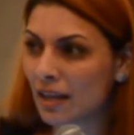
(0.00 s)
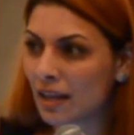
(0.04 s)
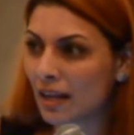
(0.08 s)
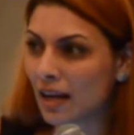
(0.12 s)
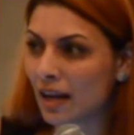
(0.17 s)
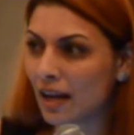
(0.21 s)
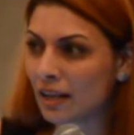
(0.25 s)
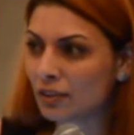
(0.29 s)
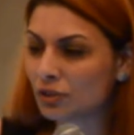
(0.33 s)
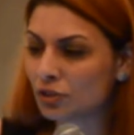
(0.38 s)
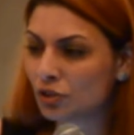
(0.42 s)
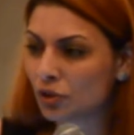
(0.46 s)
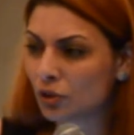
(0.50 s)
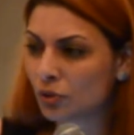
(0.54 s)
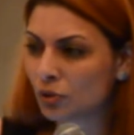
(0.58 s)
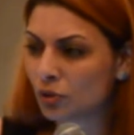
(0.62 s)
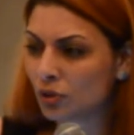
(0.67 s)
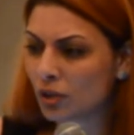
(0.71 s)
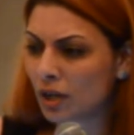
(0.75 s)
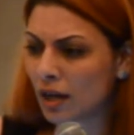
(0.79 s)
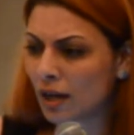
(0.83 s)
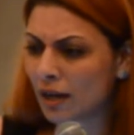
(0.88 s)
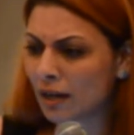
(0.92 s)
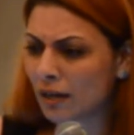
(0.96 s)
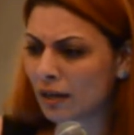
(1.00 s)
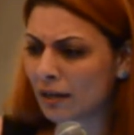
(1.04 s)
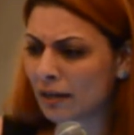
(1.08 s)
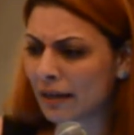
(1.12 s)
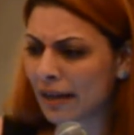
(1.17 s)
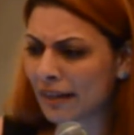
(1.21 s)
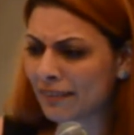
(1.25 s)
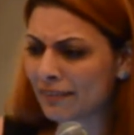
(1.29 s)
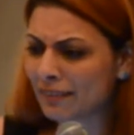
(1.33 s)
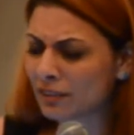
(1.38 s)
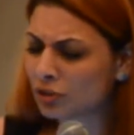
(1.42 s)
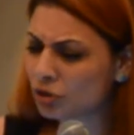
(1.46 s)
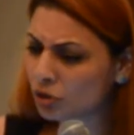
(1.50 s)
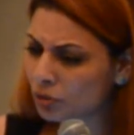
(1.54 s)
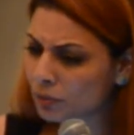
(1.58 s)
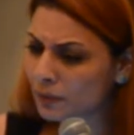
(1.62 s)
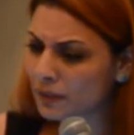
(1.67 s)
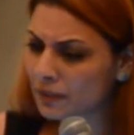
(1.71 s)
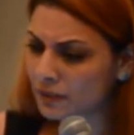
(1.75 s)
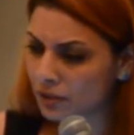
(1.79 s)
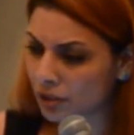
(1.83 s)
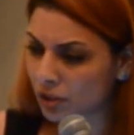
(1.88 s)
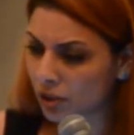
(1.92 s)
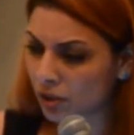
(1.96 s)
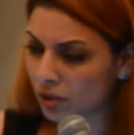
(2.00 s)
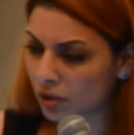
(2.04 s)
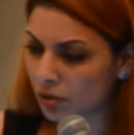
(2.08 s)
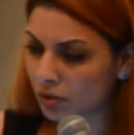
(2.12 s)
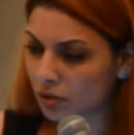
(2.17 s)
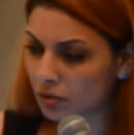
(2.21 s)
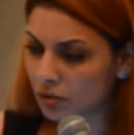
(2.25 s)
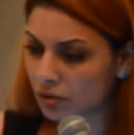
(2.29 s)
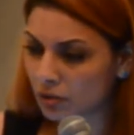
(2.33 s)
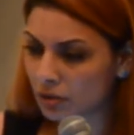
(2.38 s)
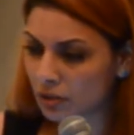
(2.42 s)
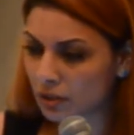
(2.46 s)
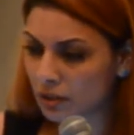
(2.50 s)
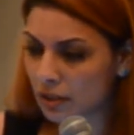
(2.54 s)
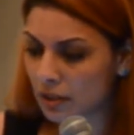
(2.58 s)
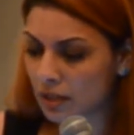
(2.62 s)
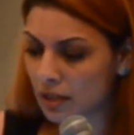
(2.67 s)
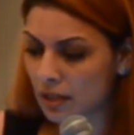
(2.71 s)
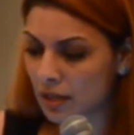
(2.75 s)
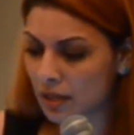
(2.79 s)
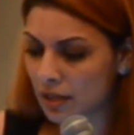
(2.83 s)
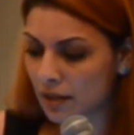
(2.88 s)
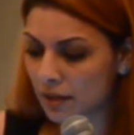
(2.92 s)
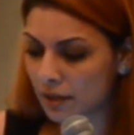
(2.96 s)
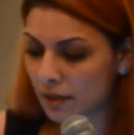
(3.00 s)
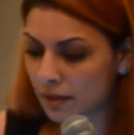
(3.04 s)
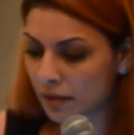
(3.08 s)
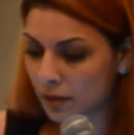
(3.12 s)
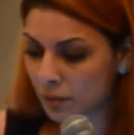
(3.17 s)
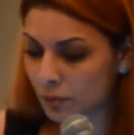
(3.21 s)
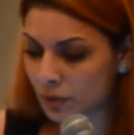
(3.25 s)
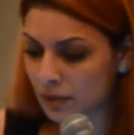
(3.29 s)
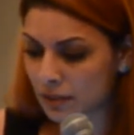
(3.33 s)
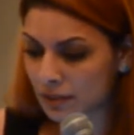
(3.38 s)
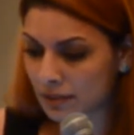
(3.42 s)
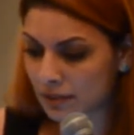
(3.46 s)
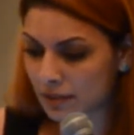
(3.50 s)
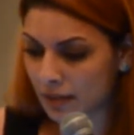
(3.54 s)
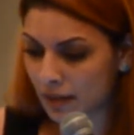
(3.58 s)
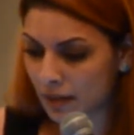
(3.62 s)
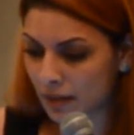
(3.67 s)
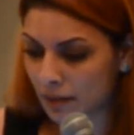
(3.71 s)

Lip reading: I think 2 weeks ago, there was